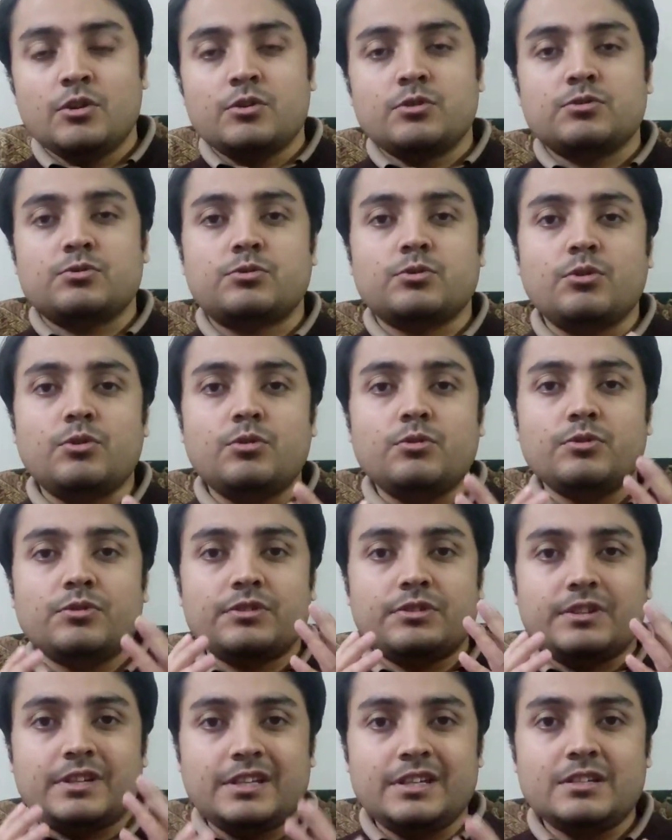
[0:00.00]
So
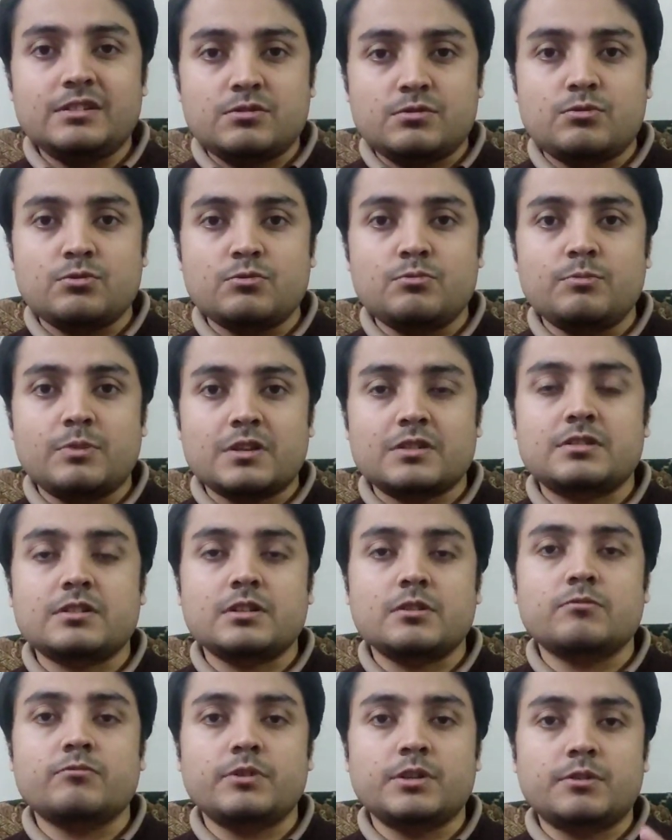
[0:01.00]
these two
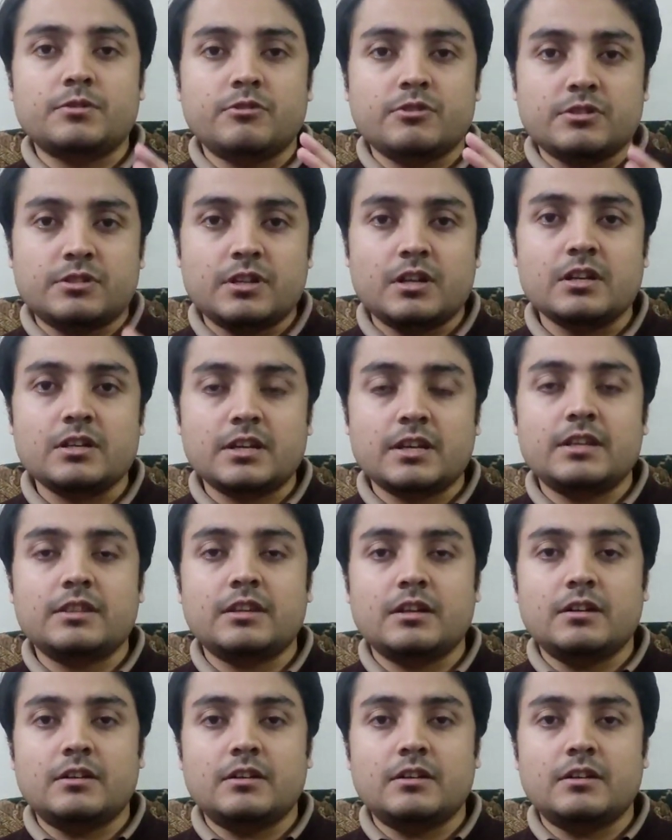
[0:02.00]
muscles will result in the